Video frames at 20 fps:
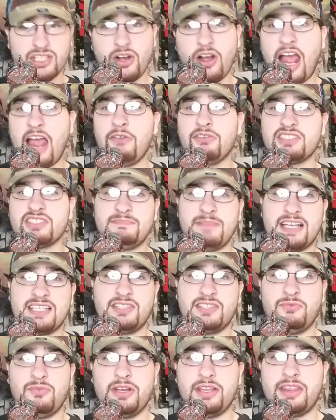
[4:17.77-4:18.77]
I was
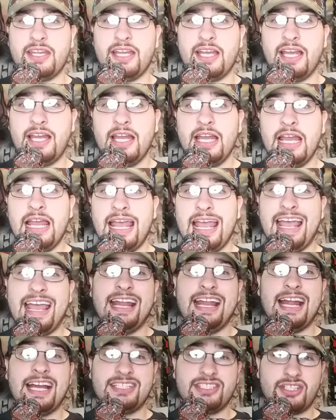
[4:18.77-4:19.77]
messing with it,
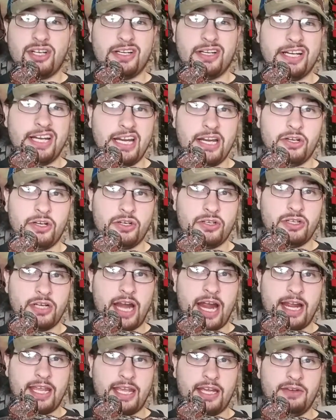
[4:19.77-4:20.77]
and I started hearing
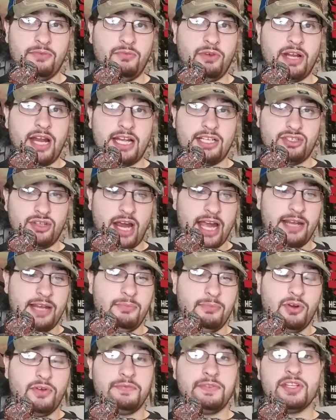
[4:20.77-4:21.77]
cracking when I try to
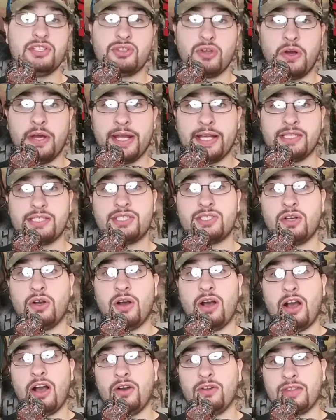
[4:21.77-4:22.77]
move the joint.
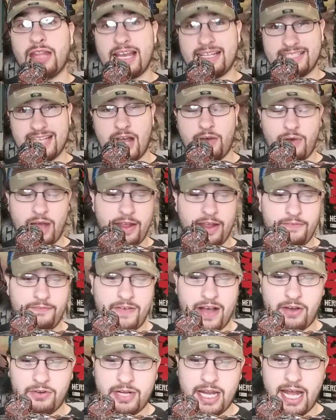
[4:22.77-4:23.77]
So that's how I
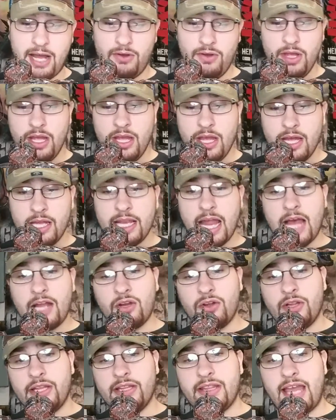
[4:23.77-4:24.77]
found out. Not
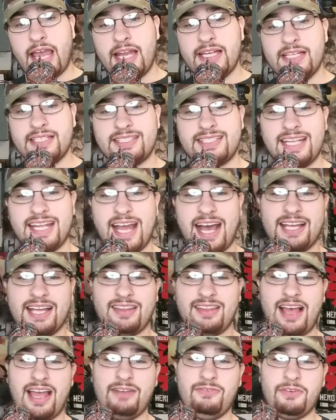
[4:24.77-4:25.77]
only that is the
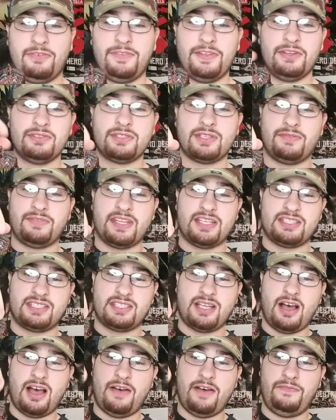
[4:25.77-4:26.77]
online reviews of
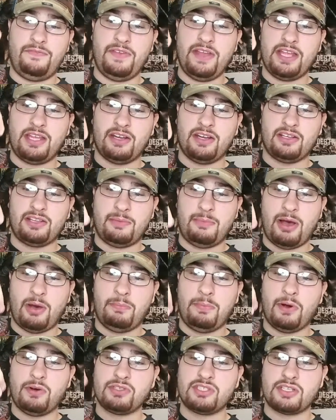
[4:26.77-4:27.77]
this figure, the
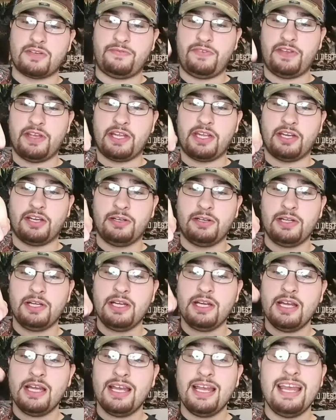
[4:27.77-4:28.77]
Malebolgia figure,
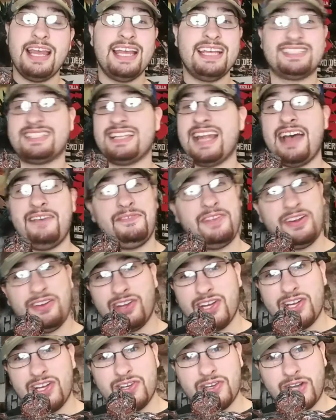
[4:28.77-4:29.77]
is not
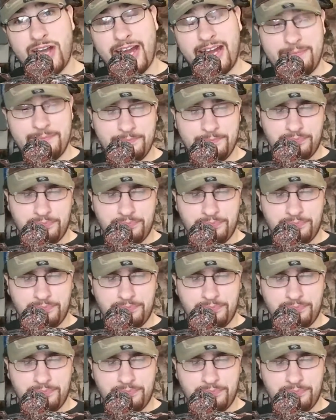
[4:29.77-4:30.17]
very great.